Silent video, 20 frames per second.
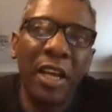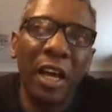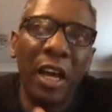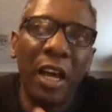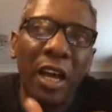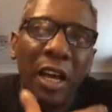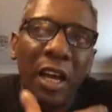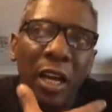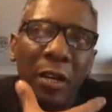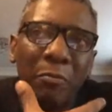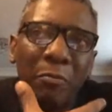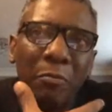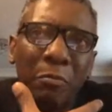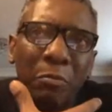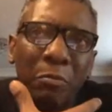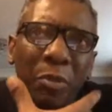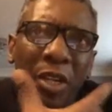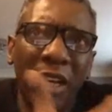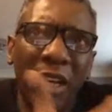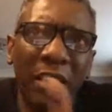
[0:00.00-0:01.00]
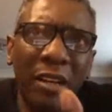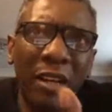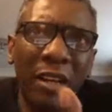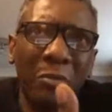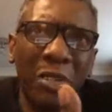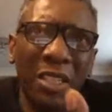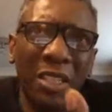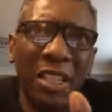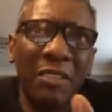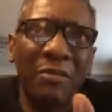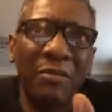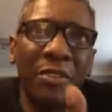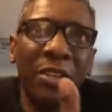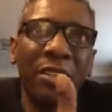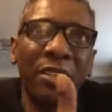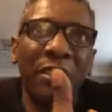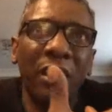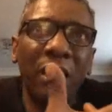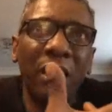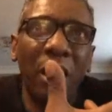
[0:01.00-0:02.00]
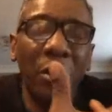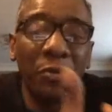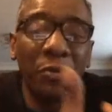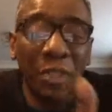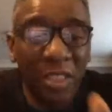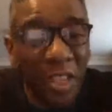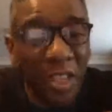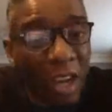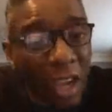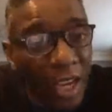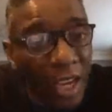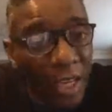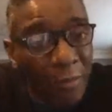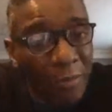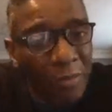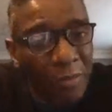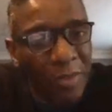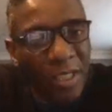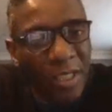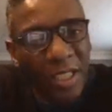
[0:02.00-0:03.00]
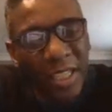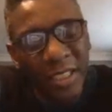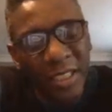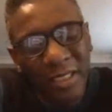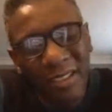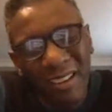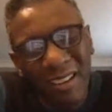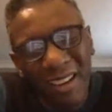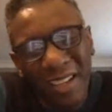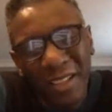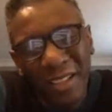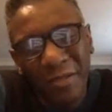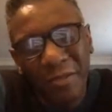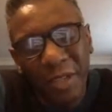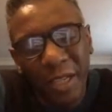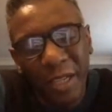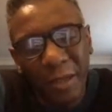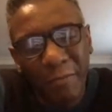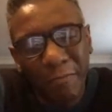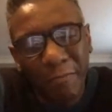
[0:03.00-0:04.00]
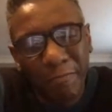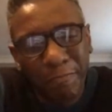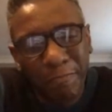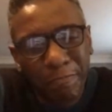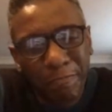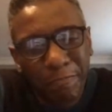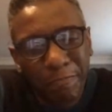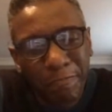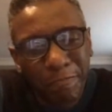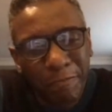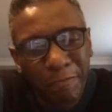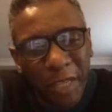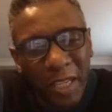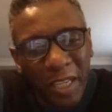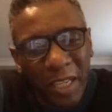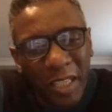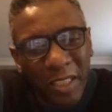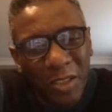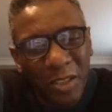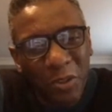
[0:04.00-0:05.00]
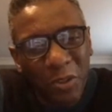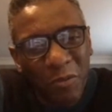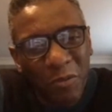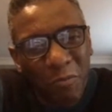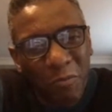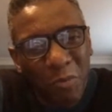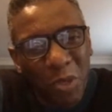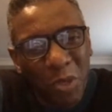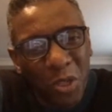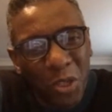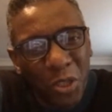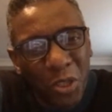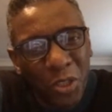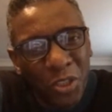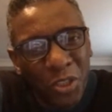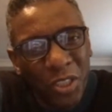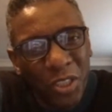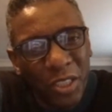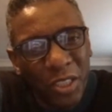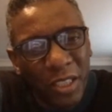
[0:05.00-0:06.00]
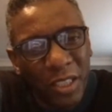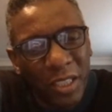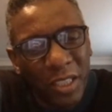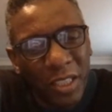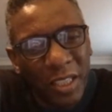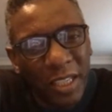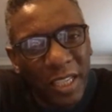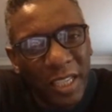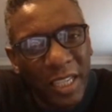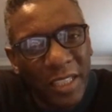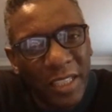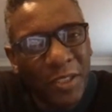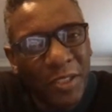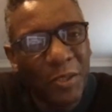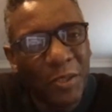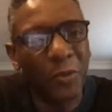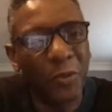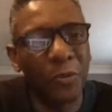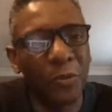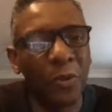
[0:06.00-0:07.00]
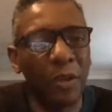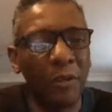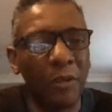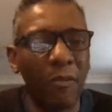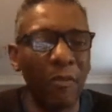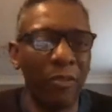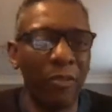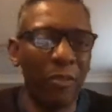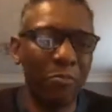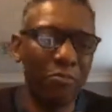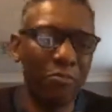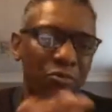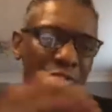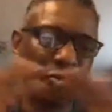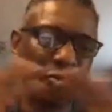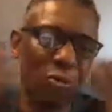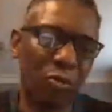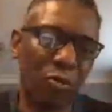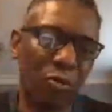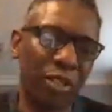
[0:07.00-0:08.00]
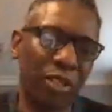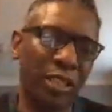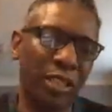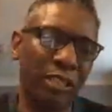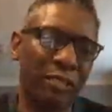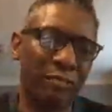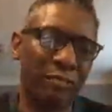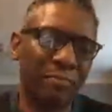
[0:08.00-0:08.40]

But I believe that over time, it's kind of sort of merged into the broader